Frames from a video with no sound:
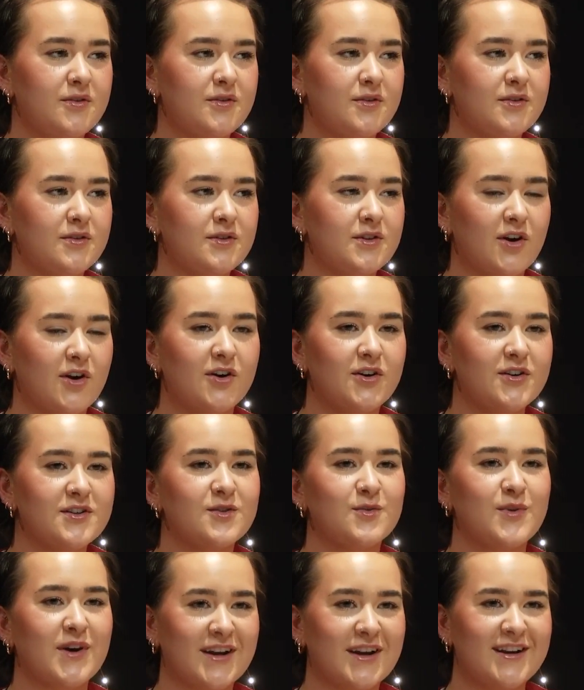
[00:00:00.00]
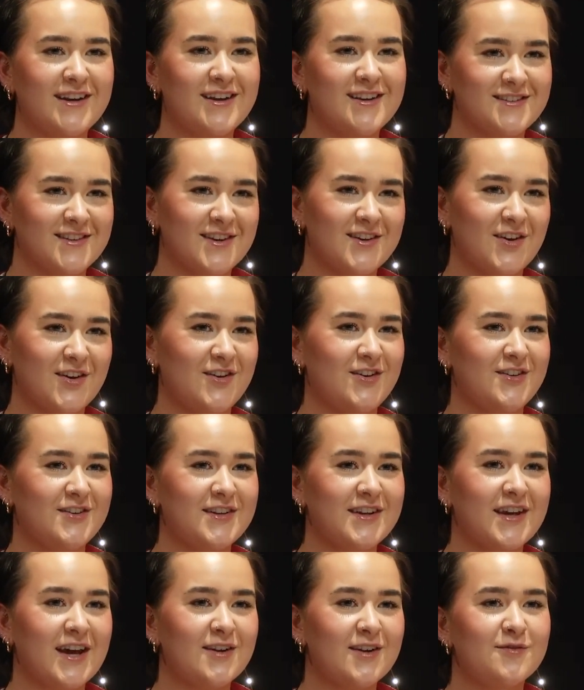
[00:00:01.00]
learn as quickly as I could
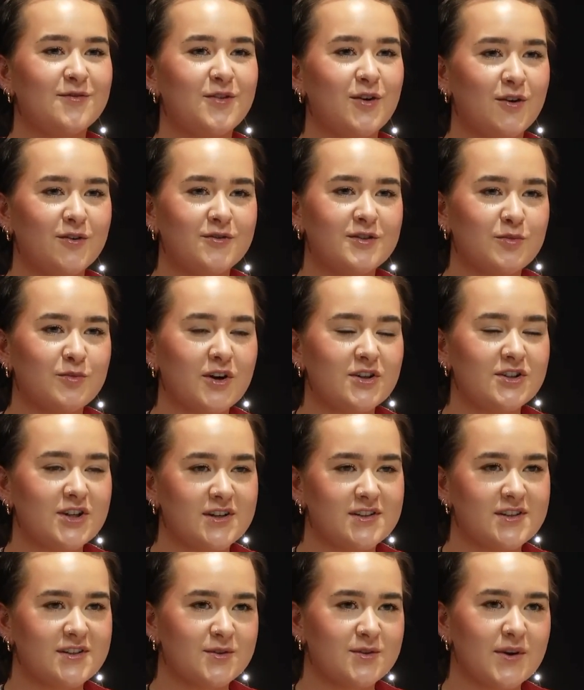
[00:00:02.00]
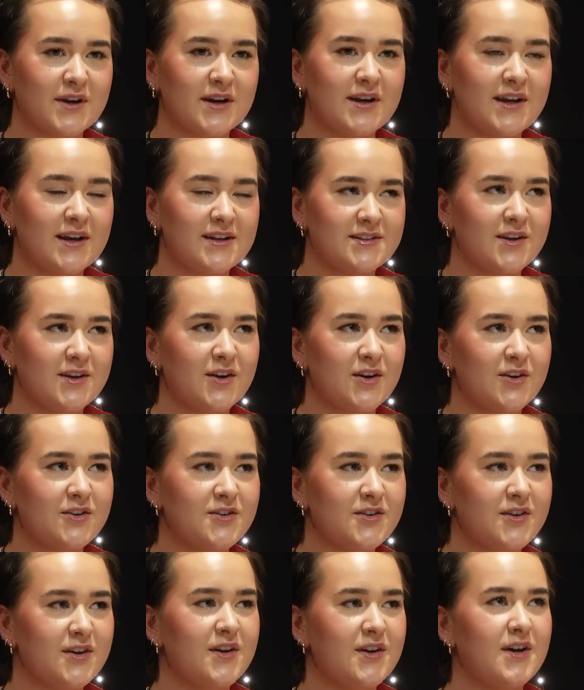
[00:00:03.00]
and get involved in projects as quickly as I
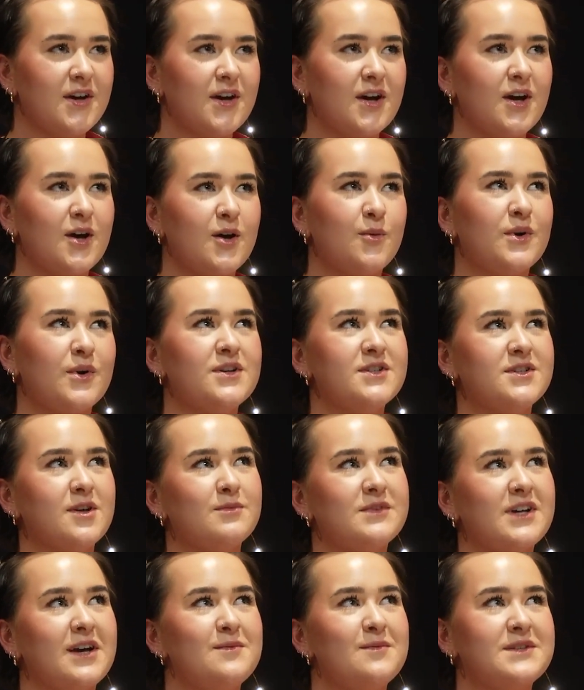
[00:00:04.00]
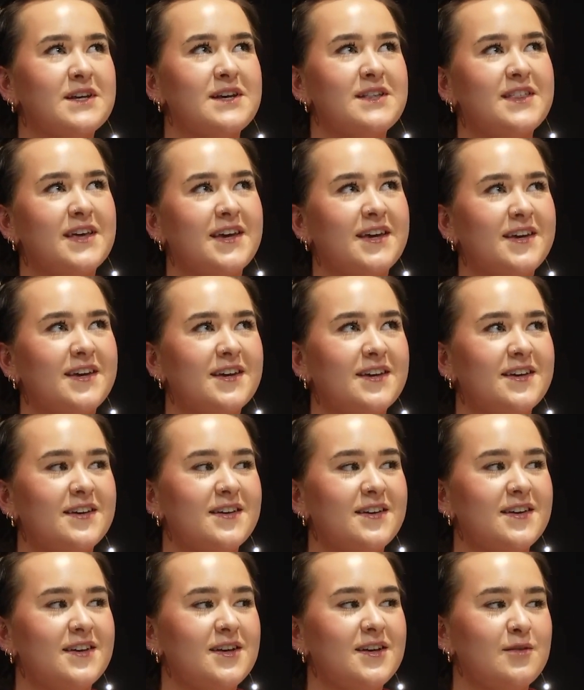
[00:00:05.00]
could. Whereas sometimes I think
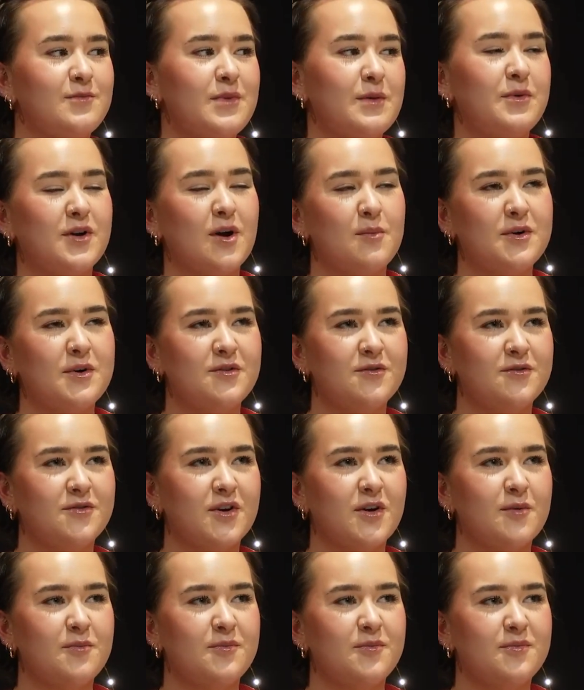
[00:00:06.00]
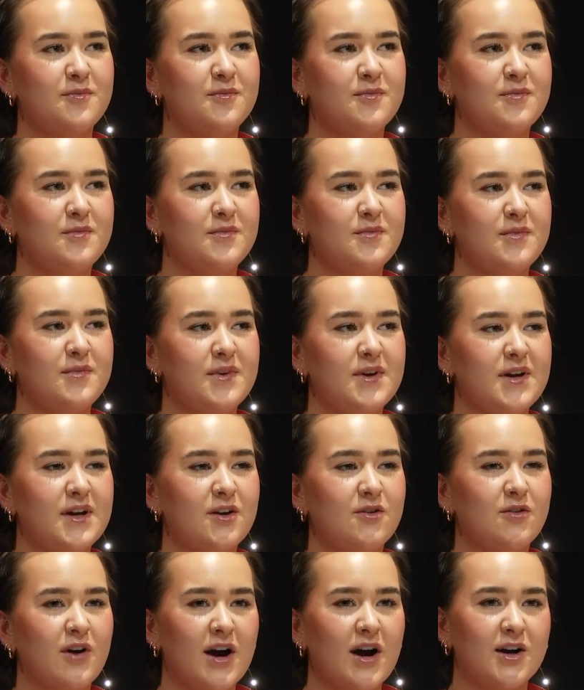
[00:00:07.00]
people coming from
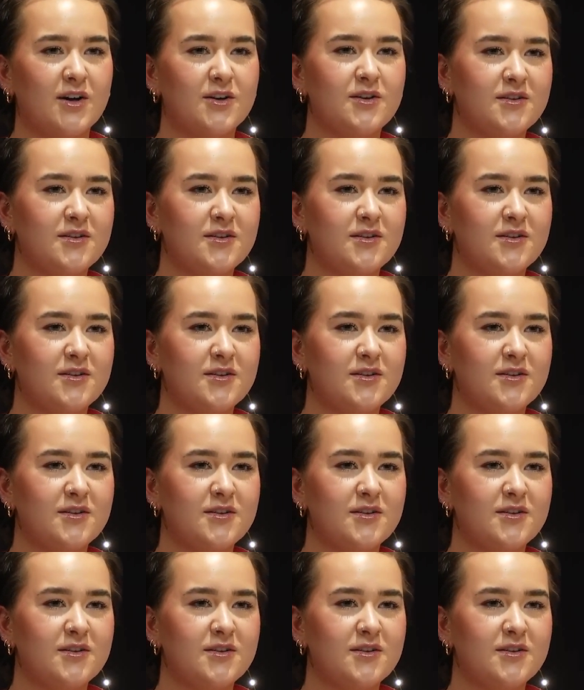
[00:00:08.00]
grad